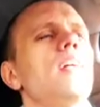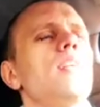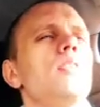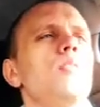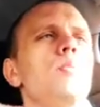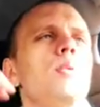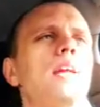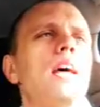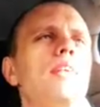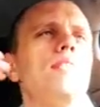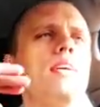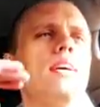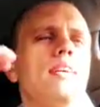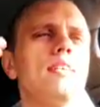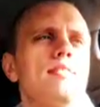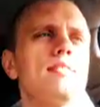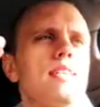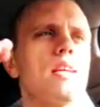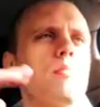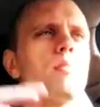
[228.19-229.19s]
you would have like
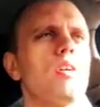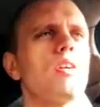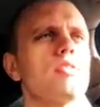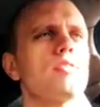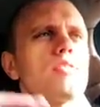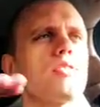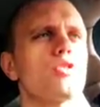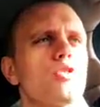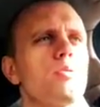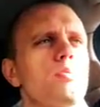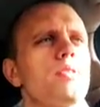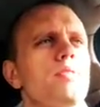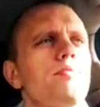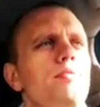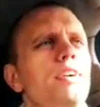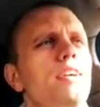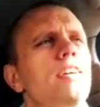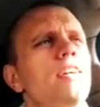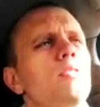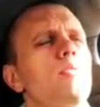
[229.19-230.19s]
a sandbox description
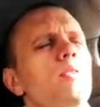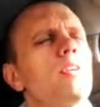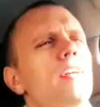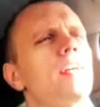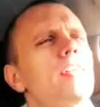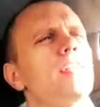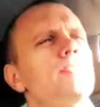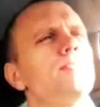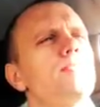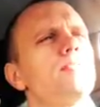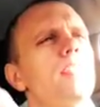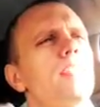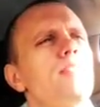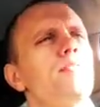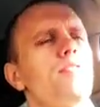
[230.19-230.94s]
file where the